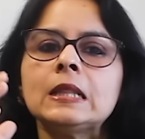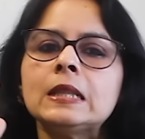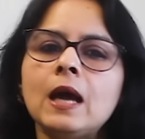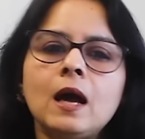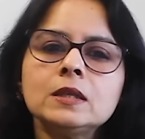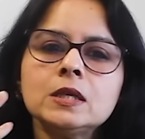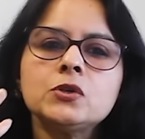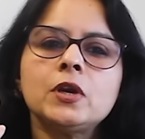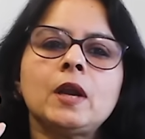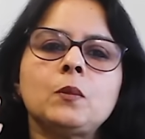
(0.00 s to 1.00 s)
The other
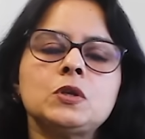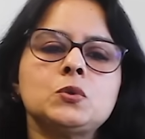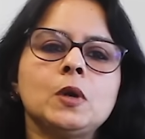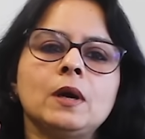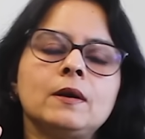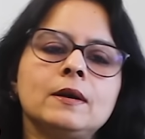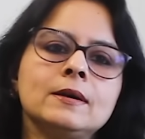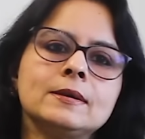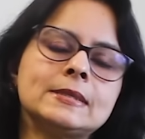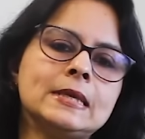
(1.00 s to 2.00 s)
trend which we
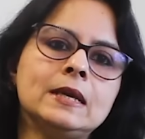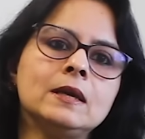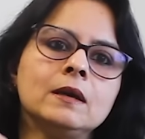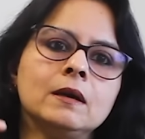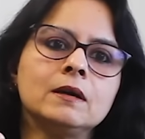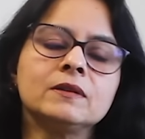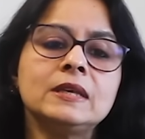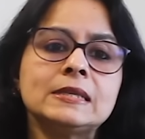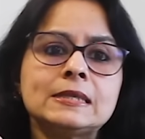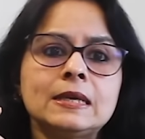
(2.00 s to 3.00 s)
are seeing
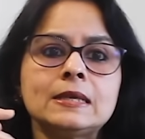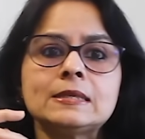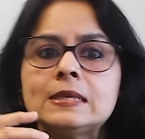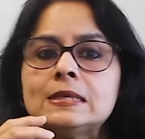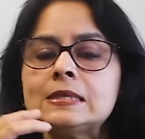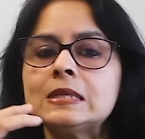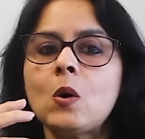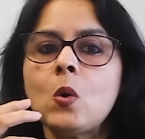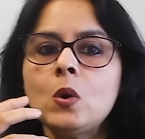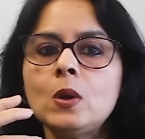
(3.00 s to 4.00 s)
these days is the
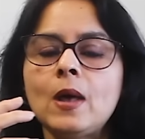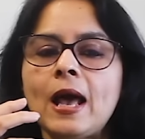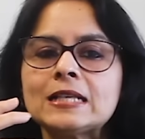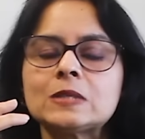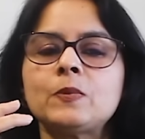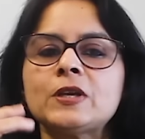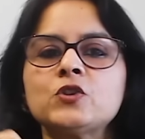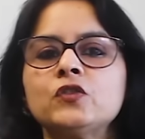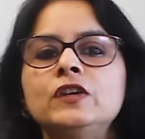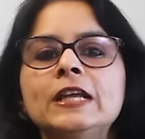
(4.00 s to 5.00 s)
whole
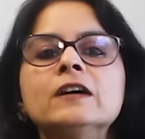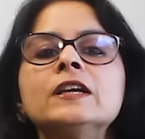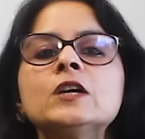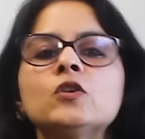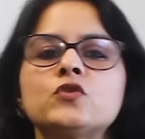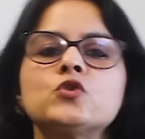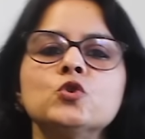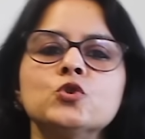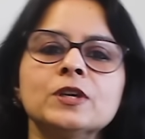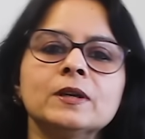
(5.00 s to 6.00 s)
aspect of layering of
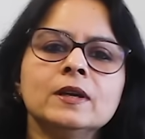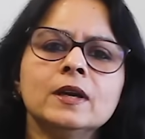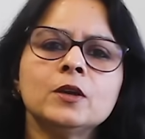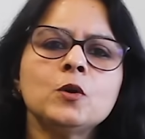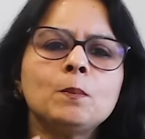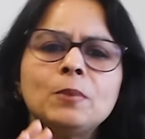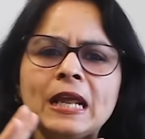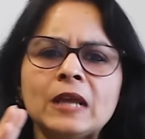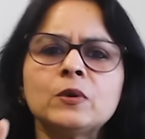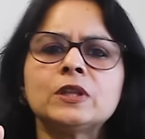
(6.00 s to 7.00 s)
jewelry.
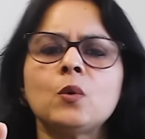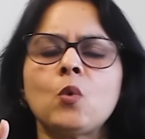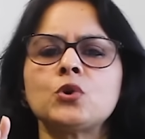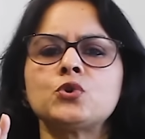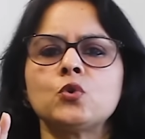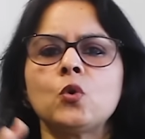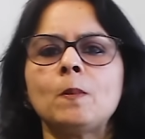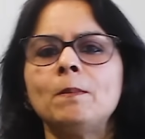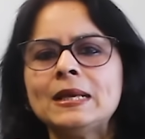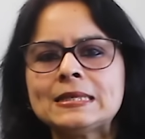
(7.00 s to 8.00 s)
Playing with your
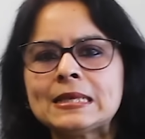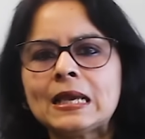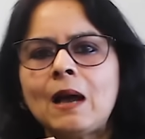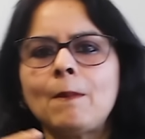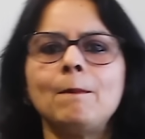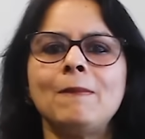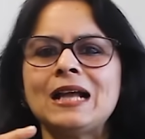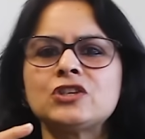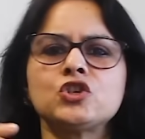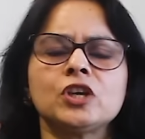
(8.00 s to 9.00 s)
wardrobe, mixing up,
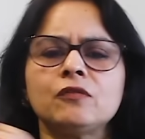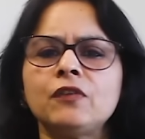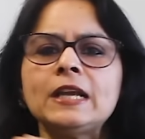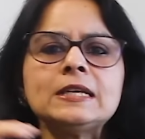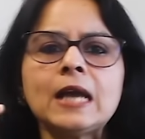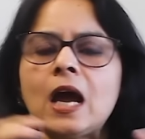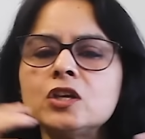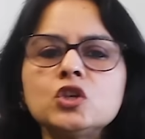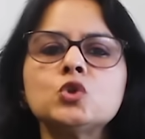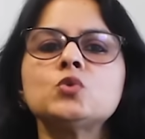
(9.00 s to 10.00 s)
matching, finding
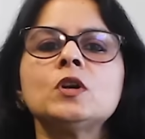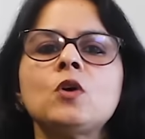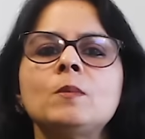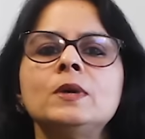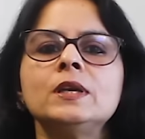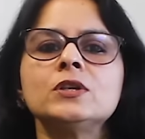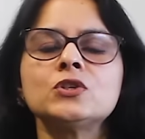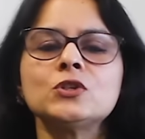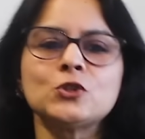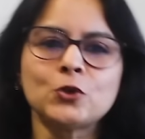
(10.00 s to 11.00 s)
unusual
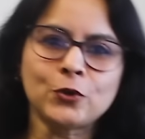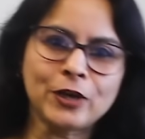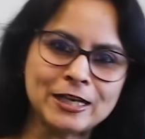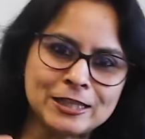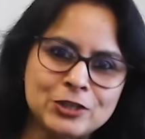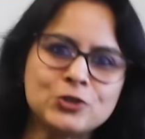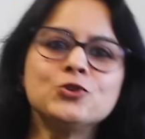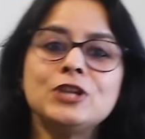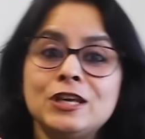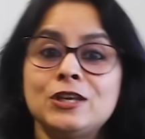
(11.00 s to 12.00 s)
combinations to create that
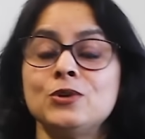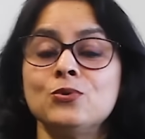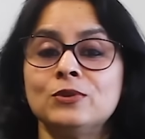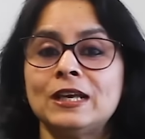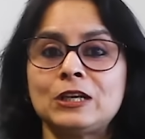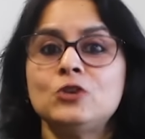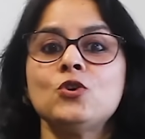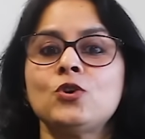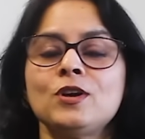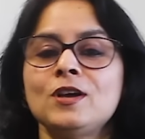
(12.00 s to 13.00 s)
unique hue, that
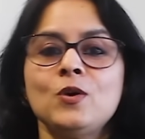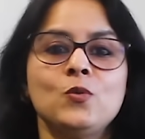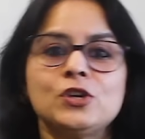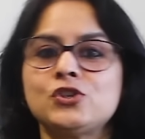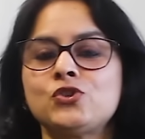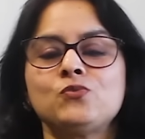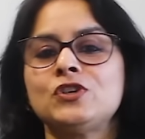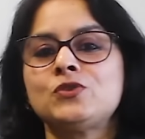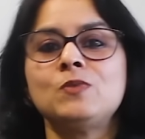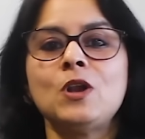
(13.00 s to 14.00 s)
look
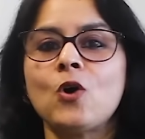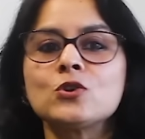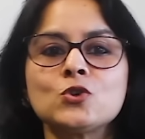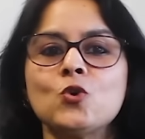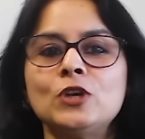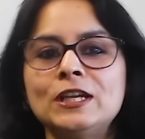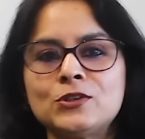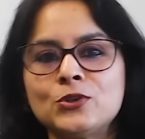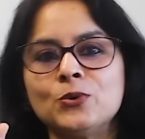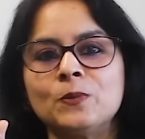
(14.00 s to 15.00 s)
which belongs only
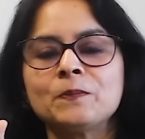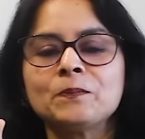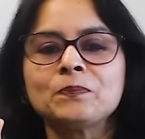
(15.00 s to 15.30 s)
to you.